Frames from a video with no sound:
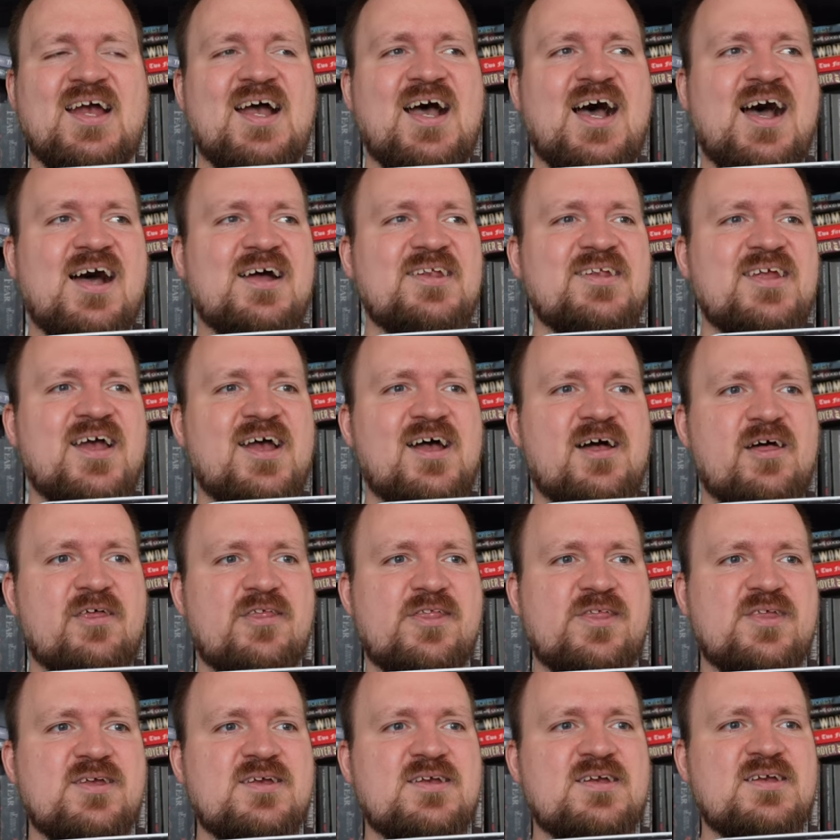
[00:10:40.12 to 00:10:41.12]

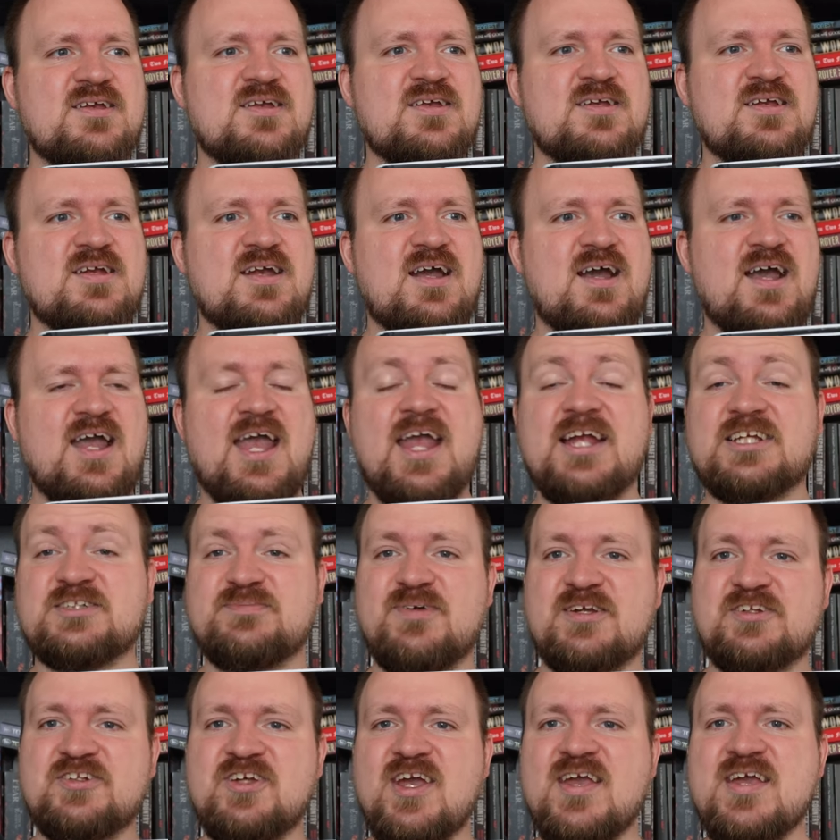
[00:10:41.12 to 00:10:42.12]
unhealthy
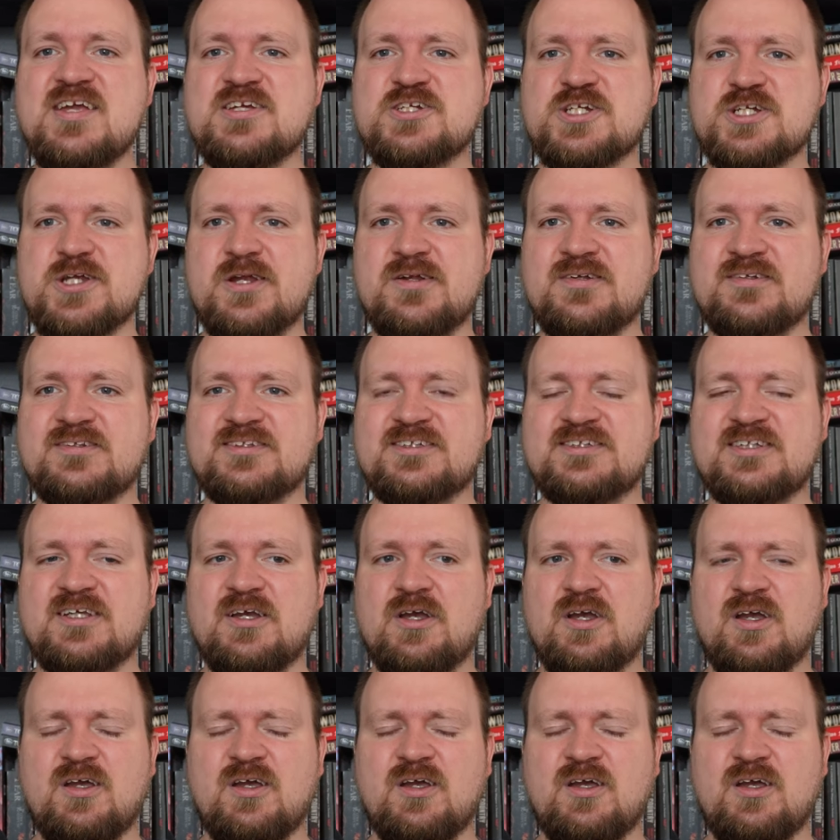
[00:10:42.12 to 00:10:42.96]
expectations.